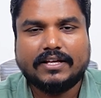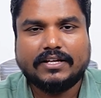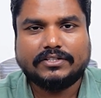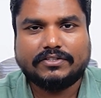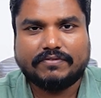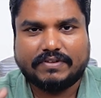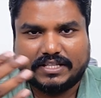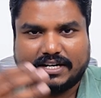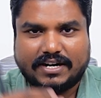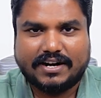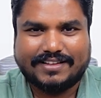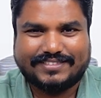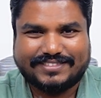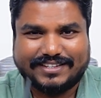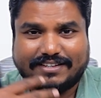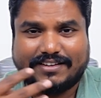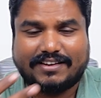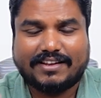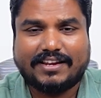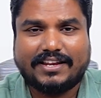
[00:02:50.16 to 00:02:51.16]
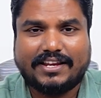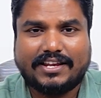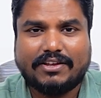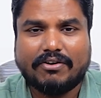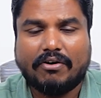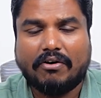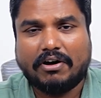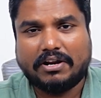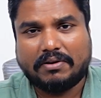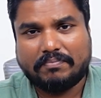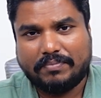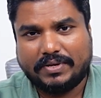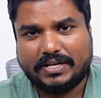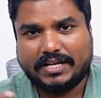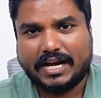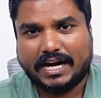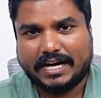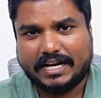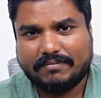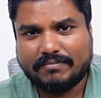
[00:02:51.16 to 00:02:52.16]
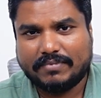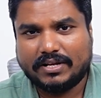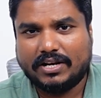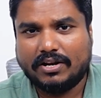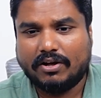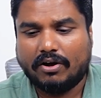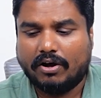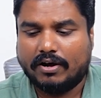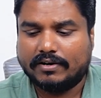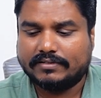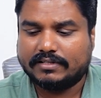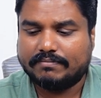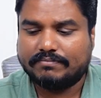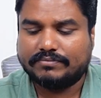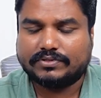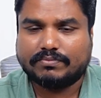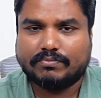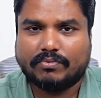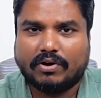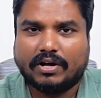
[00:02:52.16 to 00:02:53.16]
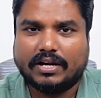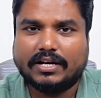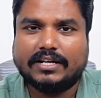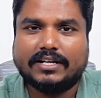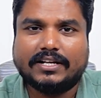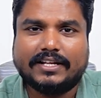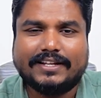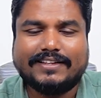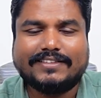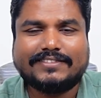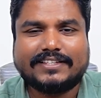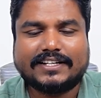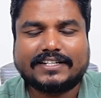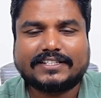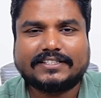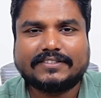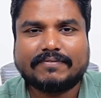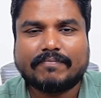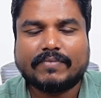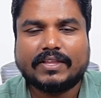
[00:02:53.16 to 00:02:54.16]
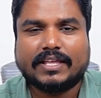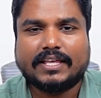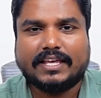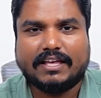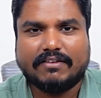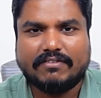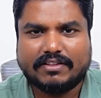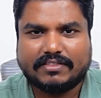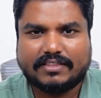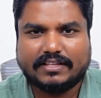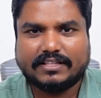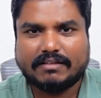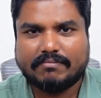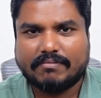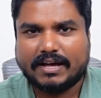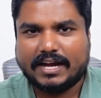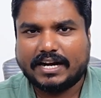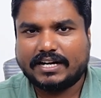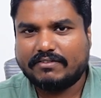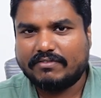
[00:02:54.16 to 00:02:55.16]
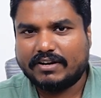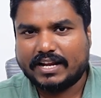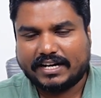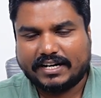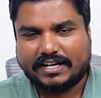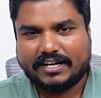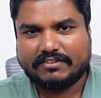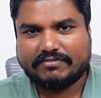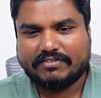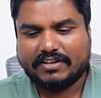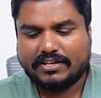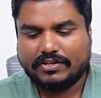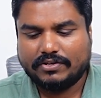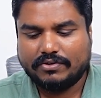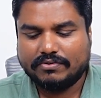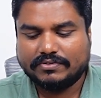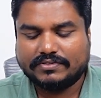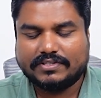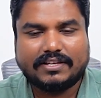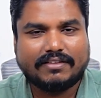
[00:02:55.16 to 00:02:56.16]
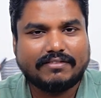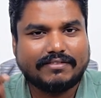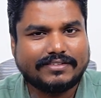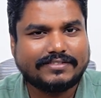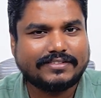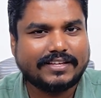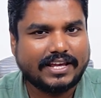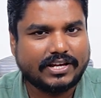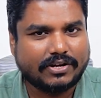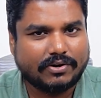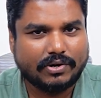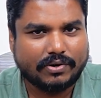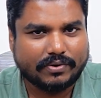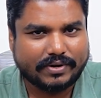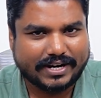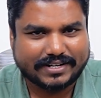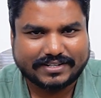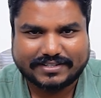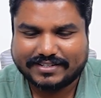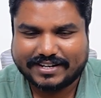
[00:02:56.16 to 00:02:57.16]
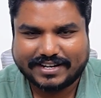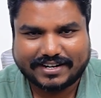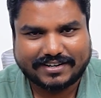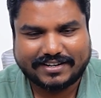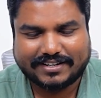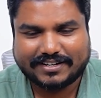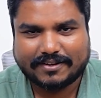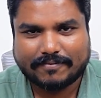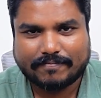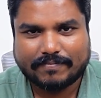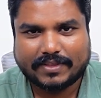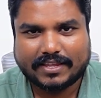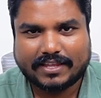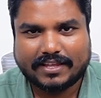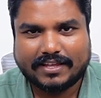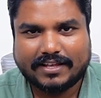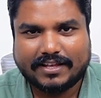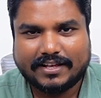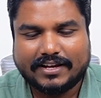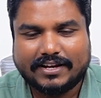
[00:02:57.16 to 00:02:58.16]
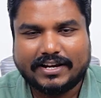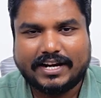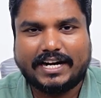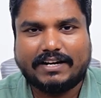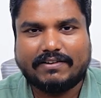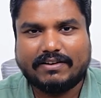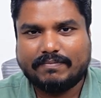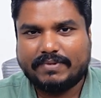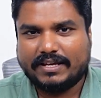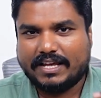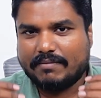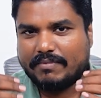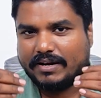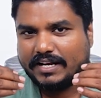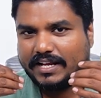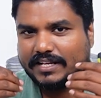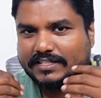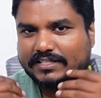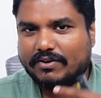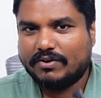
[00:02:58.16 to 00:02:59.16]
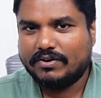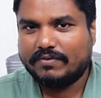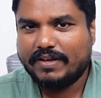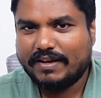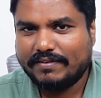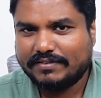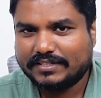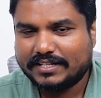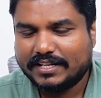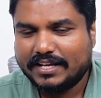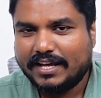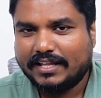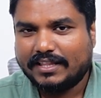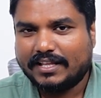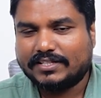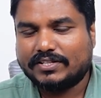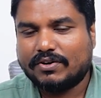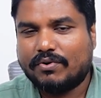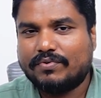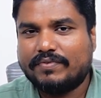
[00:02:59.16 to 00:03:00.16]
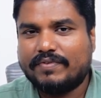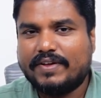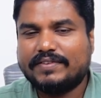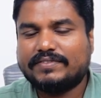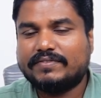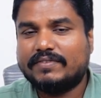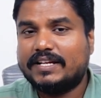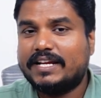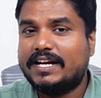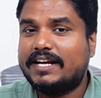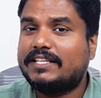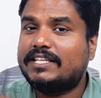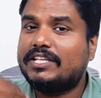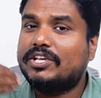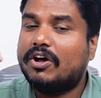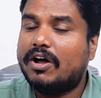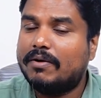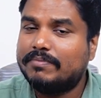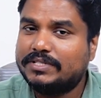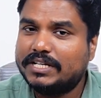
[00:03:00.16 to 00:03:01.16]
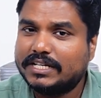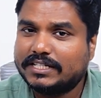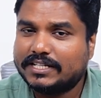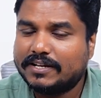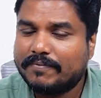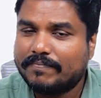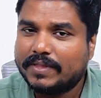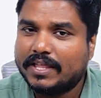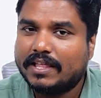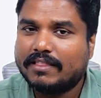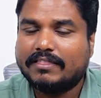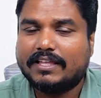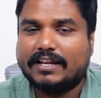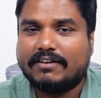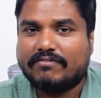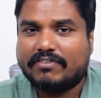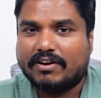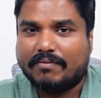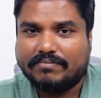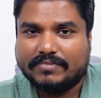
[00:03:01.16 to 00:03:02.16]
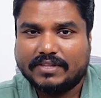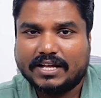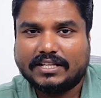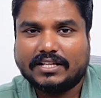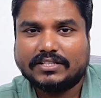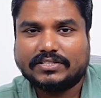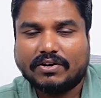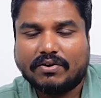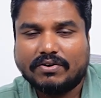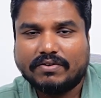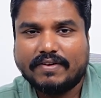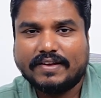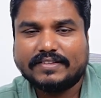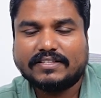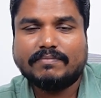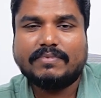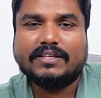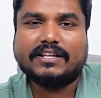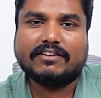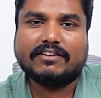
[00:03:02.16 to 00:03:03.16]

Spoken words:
So whether it is a tree or big animal or some small insect, everything the bat will identify using this echolocation technique. It will be emitting sound waves, the sound waves will hit the object, then from that the sound waves will be